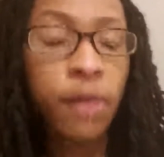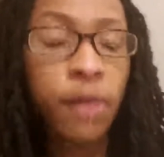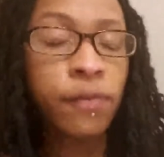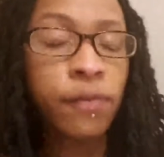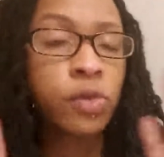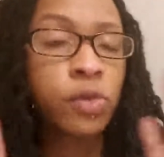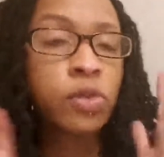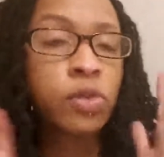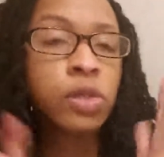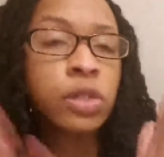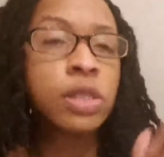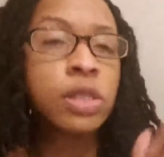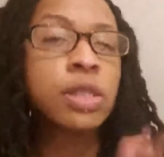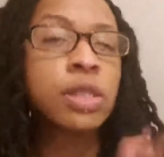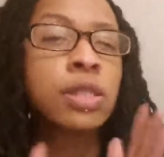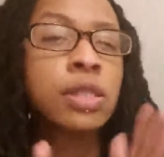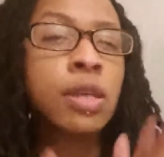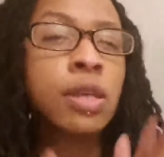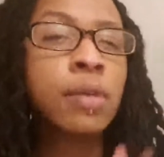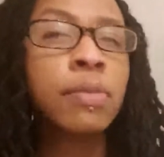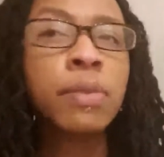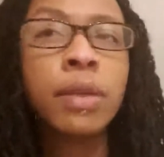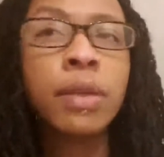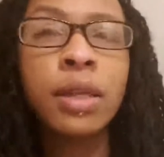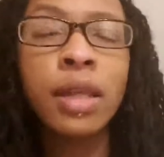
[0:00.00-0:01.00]
You see
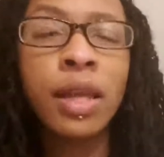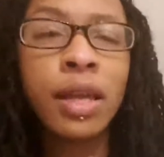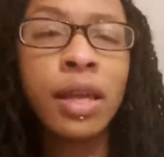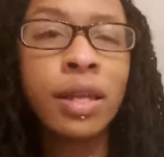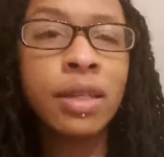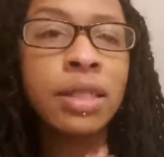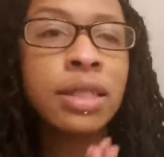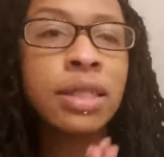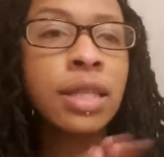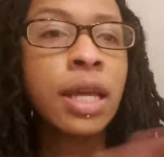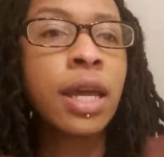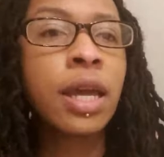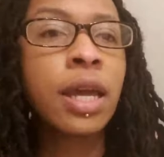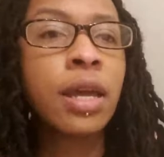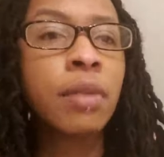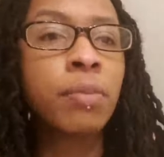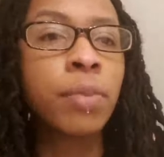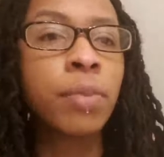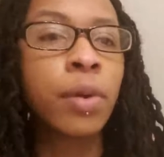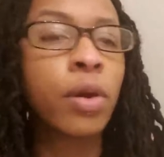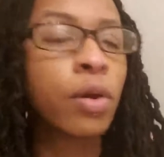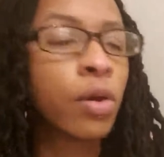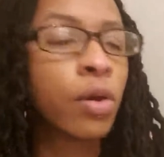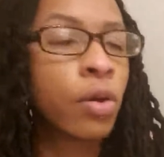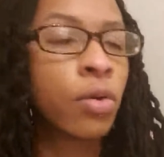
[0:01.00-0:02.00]
something like a dead
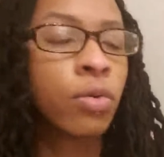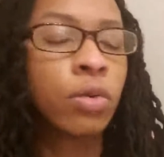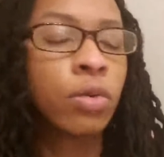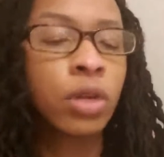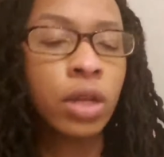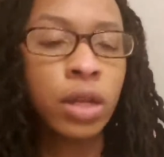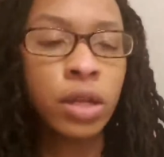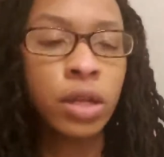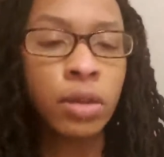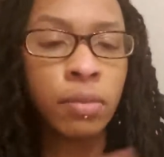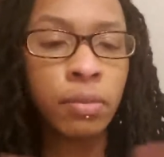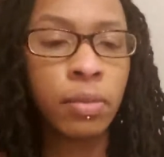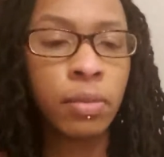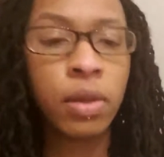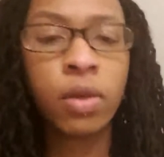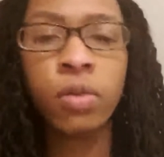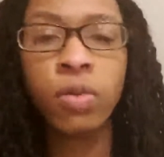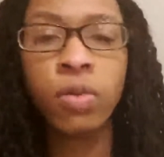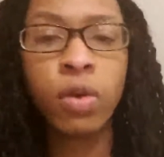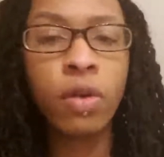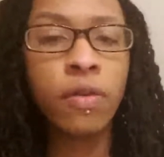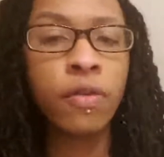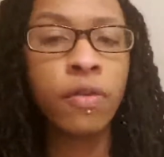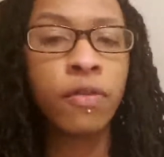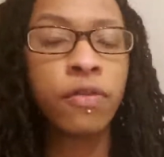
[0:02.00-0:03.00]
bird in the
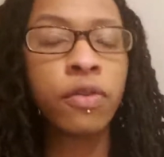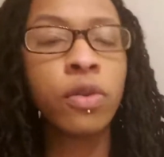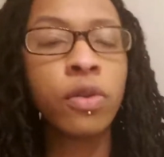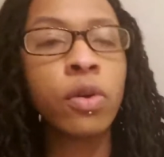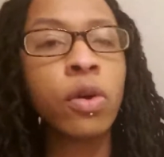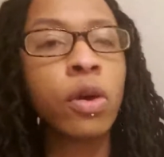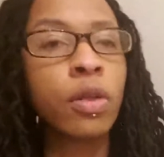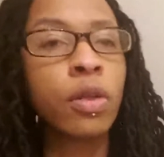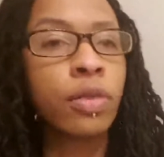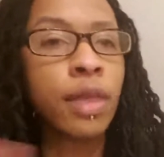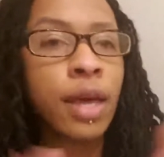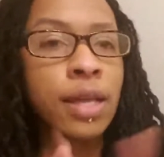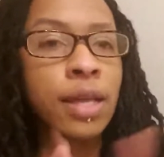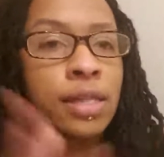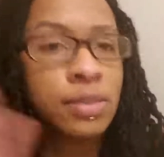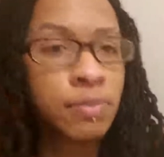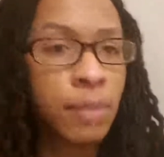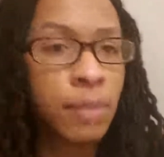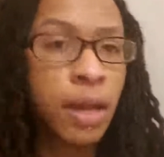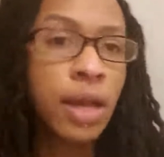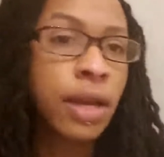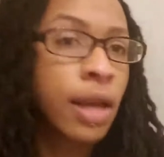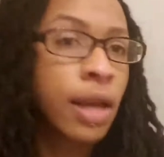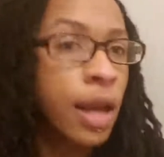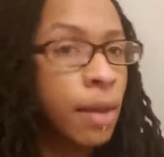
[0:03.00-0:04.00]
middle of the floor, that
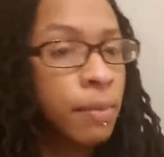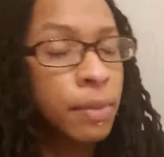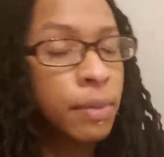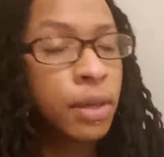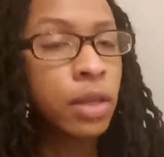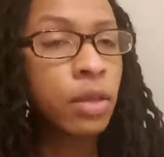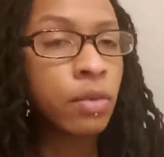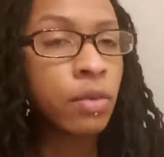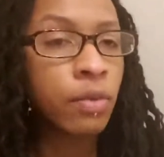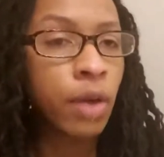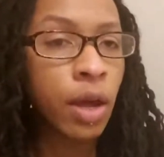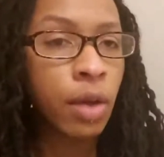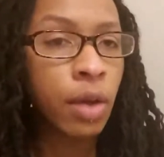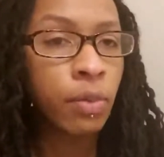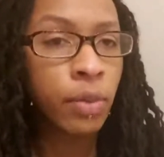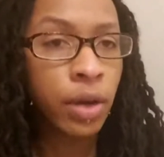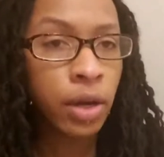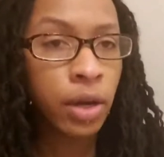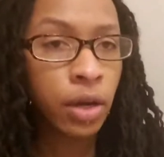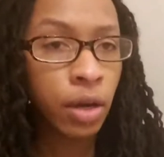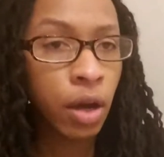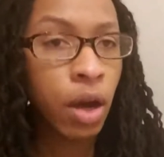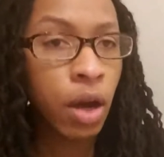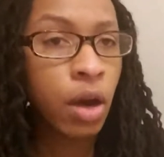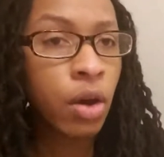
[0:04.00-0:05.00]
may not be the right way
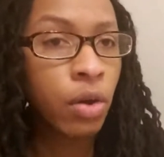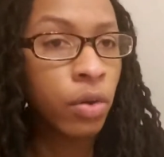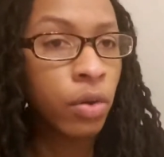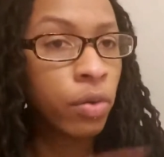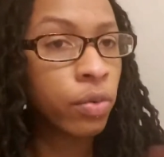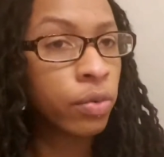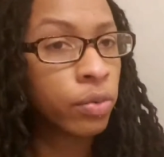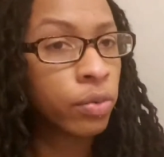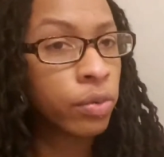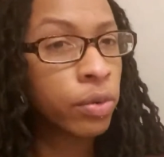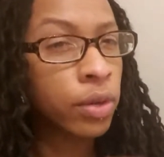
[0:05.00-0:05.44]
to go.